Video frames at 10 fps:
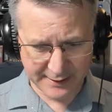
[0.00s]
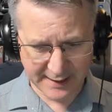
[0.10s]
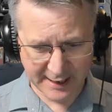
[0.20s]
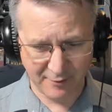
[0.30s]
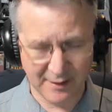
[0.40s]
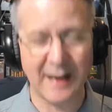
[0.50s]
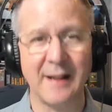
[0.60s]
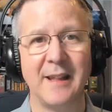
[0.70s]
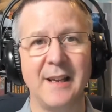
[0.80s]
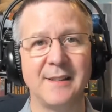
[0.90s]
down
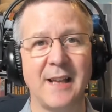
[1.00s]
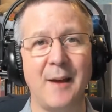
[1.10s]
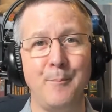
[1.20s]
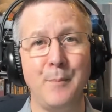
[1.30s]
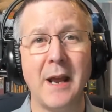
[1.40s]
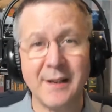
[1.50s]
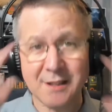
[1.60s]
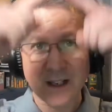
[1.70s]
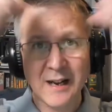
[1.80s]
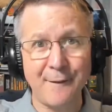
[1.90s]
like this. I'm
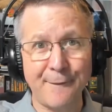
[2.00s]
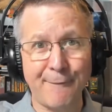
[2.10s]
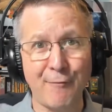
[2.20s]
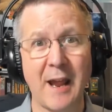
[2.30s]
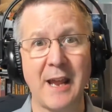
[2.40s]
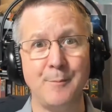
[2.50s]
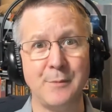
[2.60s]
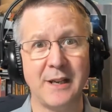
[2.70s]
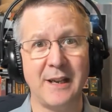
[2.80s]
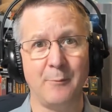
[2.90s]
nicely
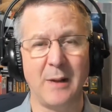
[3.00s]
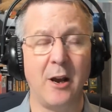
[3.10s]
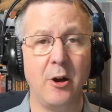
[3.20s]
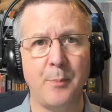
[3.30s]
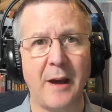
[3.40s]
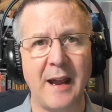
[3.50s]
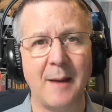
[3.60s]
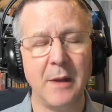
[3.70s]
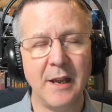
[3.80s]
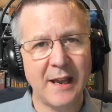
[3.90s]
framed, well, I hope I am,